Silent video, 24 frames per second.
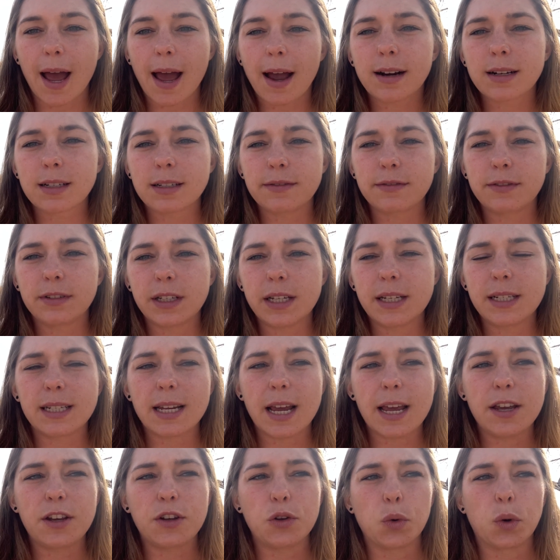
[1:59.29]
actively
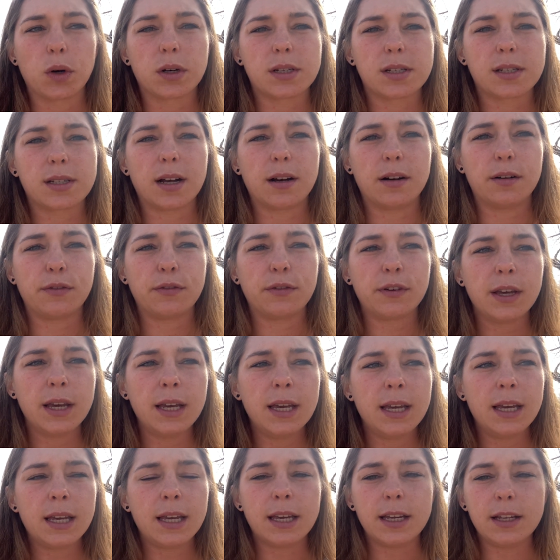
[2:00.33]
take yourself
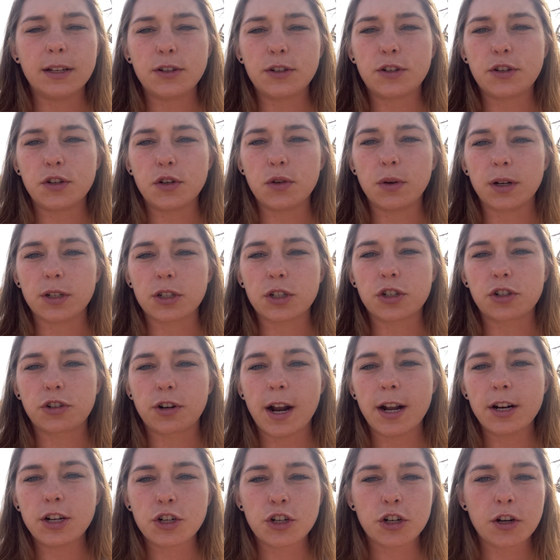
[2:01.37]
into a
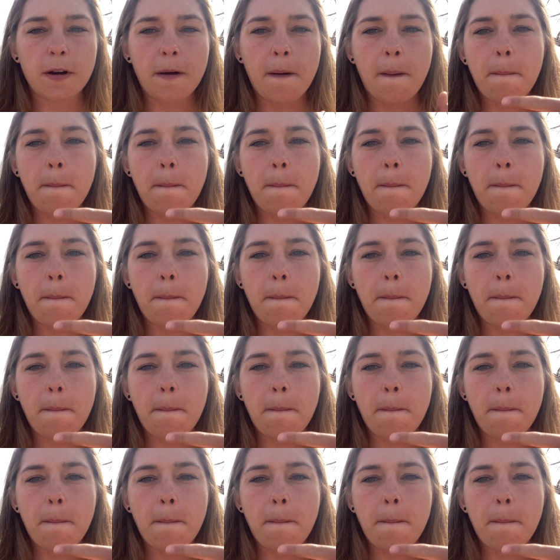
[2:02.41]
stretch.